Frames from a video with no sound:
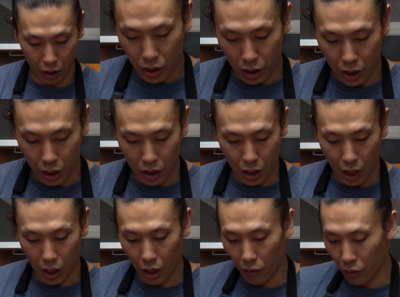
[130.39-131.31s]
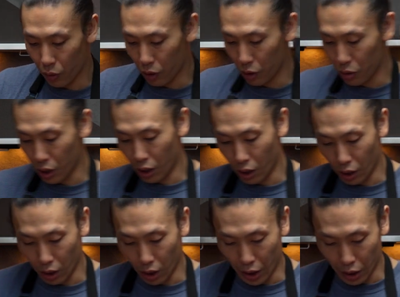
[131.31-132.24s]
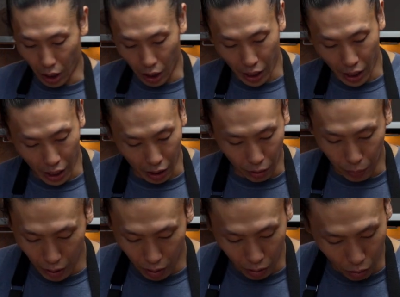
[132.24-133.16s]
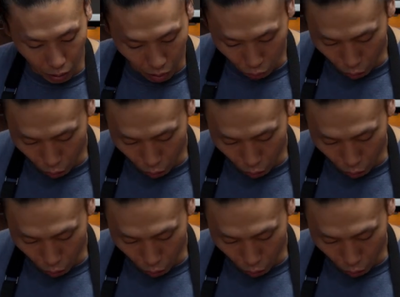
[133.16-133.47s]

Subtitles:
Such as if you were using like a halibut or a